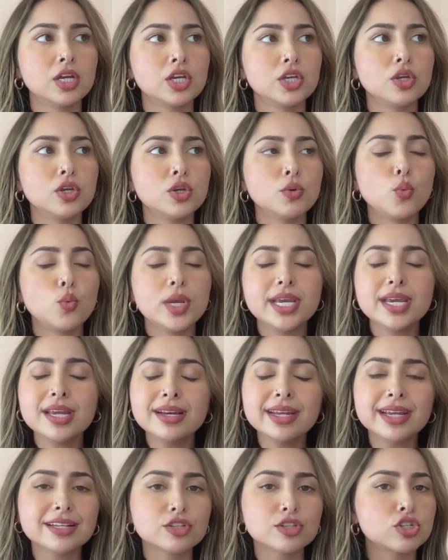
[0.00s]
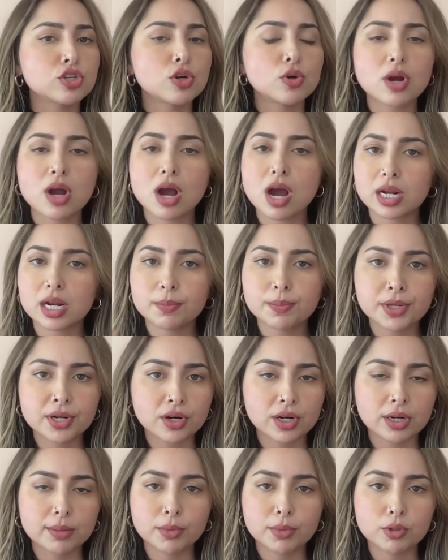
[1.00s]
we can get so caught up in our
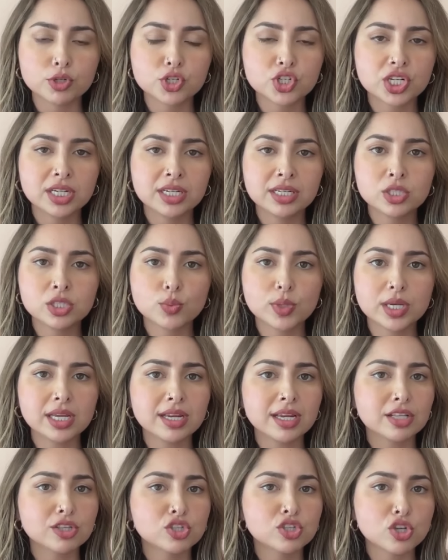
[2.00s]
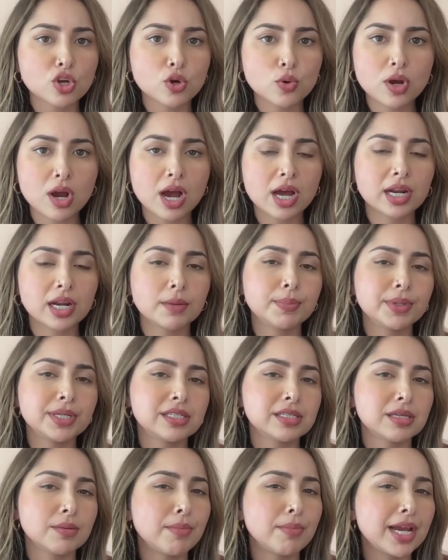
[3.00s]
emotions. We can get so caught up into
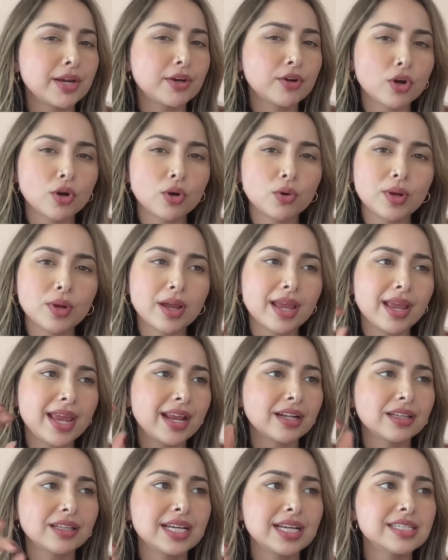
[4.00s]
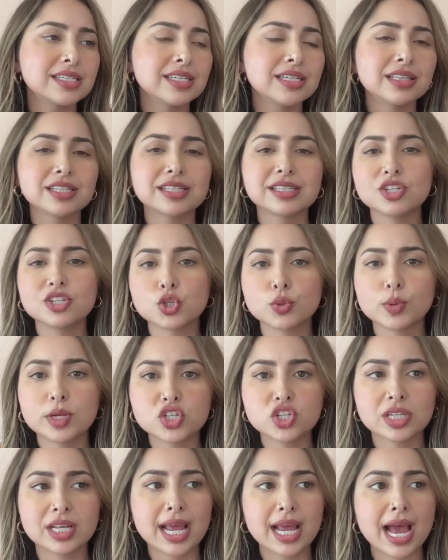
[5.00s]
micro analyzing the situation
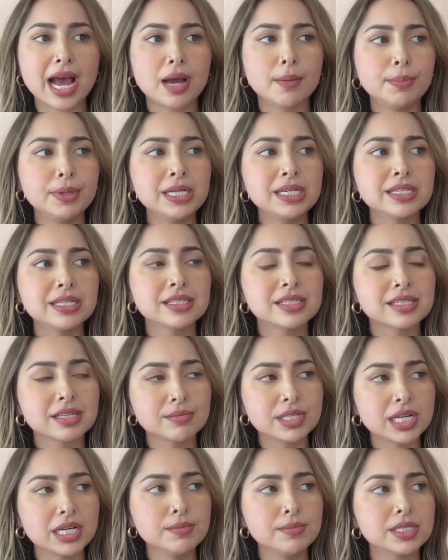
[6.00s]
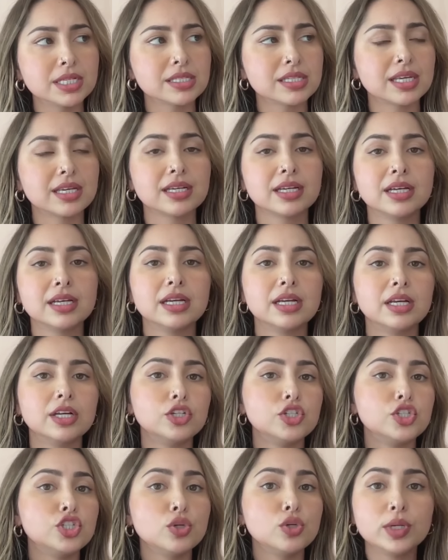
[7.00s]
that happened. And sometimes it's like
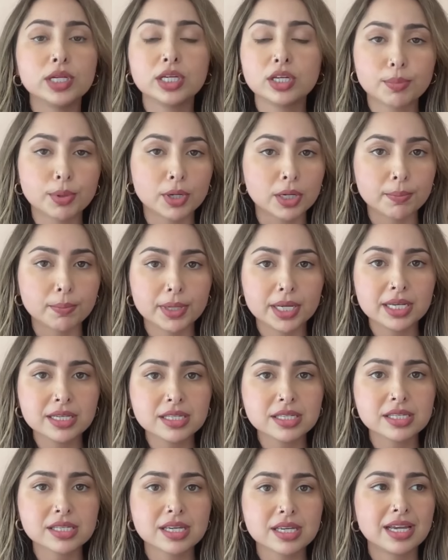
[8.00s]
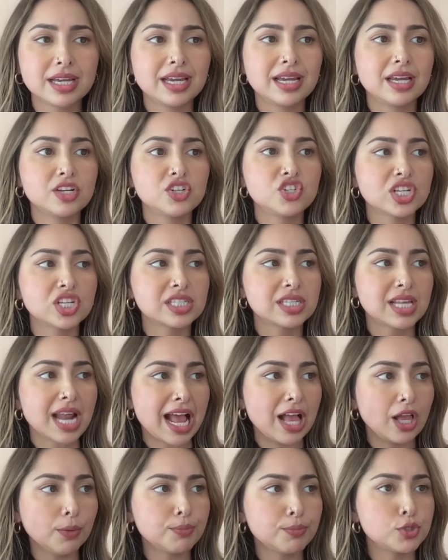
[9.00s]
doing your purpose just
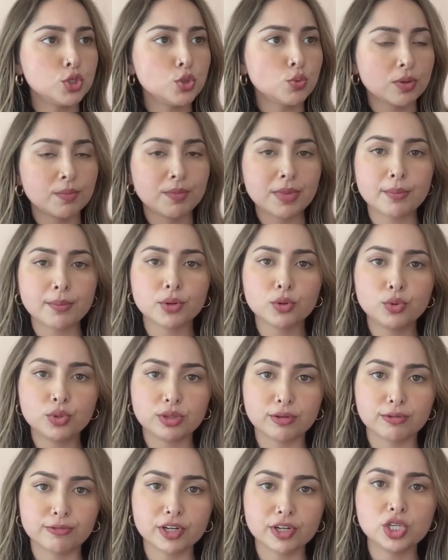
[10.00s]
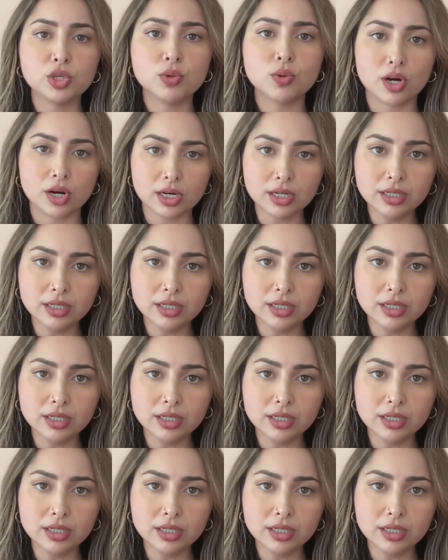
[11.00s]
helps you remember who the fuck you are